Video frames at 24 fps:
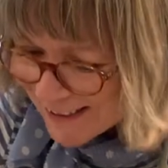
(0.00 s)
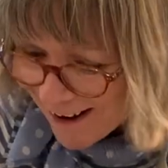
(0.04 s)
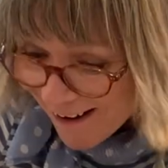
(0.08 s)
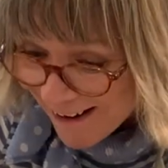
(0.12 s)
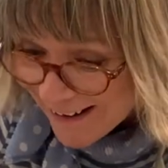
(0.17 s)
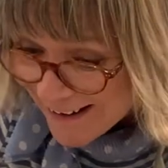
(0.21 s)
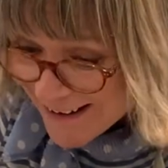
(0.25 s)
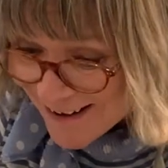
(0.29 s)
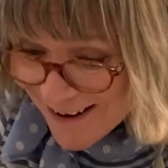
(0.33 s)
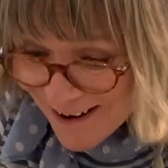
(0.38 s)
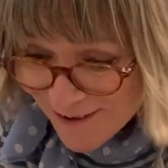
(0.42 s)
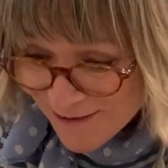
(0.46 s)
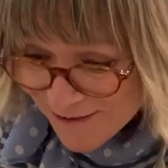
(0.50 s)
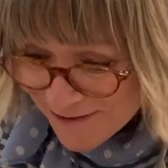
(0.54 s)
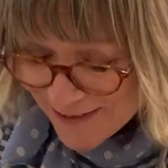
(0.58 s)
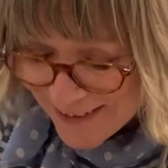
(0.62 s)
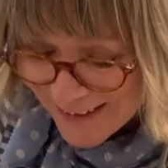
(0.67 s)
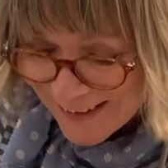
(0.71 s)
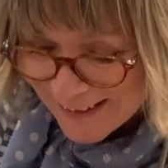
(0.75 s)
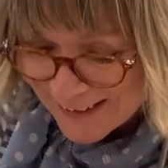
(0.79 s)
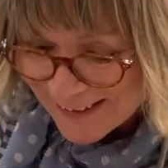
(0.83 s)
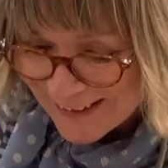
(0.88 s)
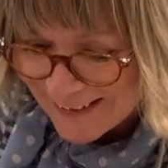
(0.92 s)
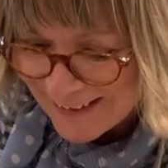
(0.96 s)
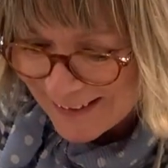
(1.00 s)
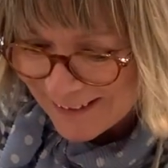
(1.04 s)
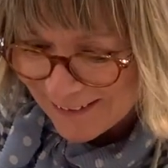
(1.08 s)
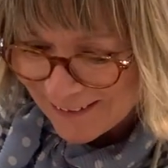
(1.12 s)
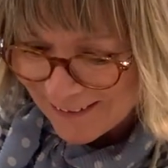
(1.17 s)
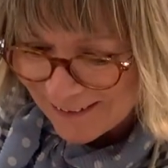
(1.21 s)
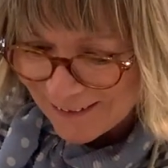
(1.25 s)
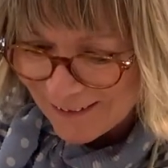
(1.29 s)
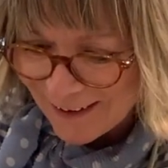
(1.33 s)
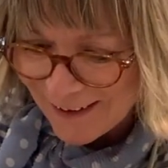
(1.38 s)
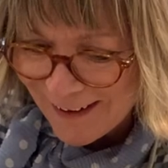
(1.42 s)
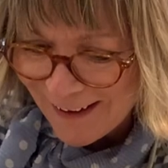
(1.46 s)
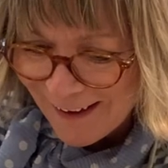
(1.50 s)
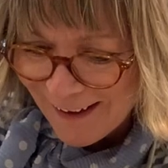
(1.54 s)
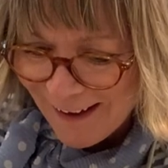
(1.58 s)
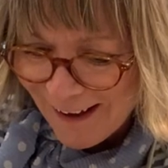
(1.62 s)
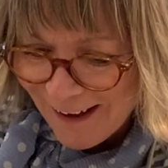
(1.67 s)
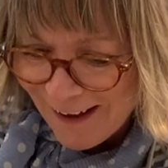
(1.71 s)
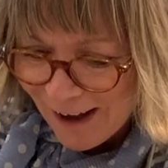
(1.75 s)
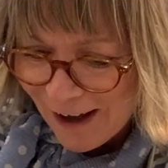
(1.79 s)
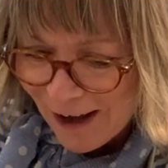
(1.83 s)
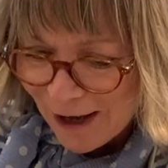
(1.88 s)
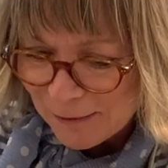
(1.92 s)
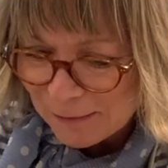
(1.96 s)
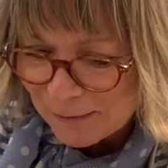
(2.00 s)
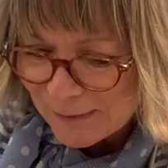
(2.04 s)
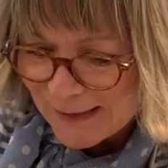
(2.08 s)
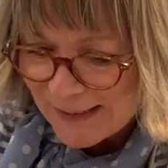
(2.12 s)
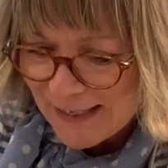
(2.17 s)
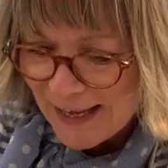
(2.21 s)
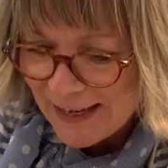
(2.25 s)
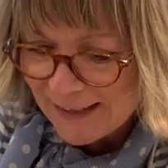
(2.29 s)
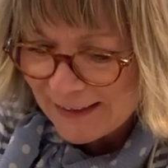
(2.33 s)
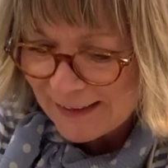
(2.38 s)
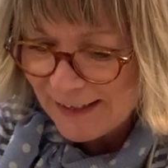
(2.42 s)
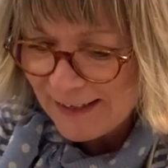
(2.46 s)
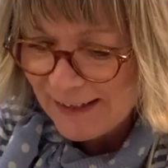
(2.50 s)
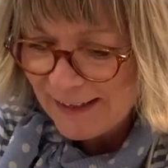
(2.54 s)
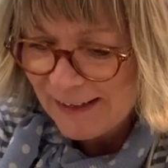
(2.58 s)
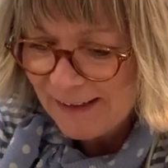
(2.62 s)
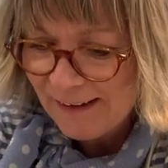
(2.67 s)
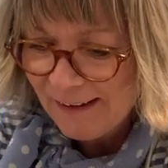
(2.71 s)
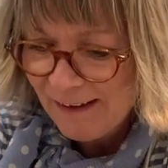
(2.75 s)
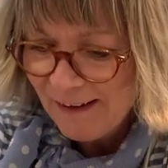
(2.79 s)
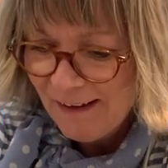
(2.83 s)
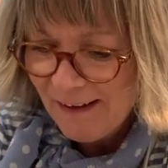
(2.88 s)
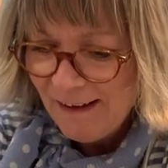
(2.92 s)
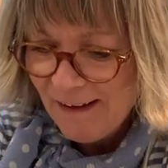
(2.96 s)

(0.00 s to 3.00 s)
I love this little technique,